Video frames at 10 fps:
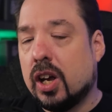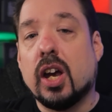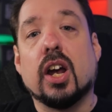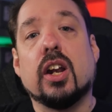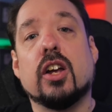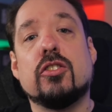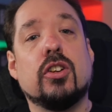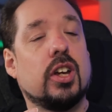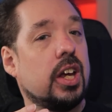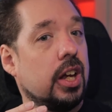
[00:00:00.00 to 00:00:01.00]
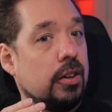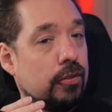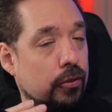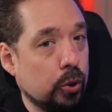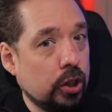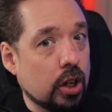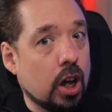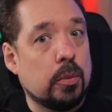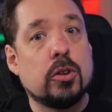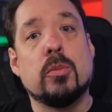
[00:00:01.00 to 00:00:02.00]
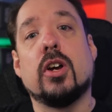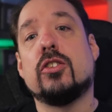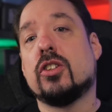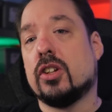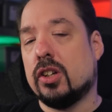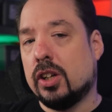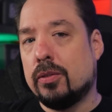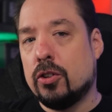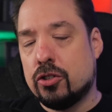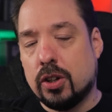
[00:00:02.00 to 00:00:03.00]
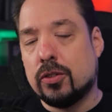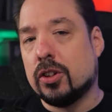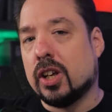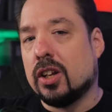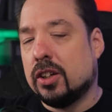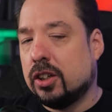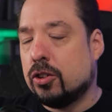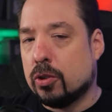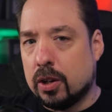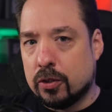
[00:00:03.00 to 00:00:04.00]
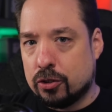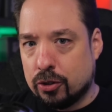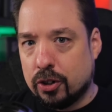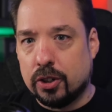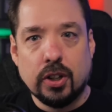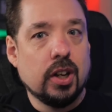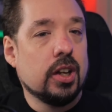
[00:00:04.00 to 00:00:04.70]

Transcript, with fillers: and has a fully optimized level shifted LED driver circuit,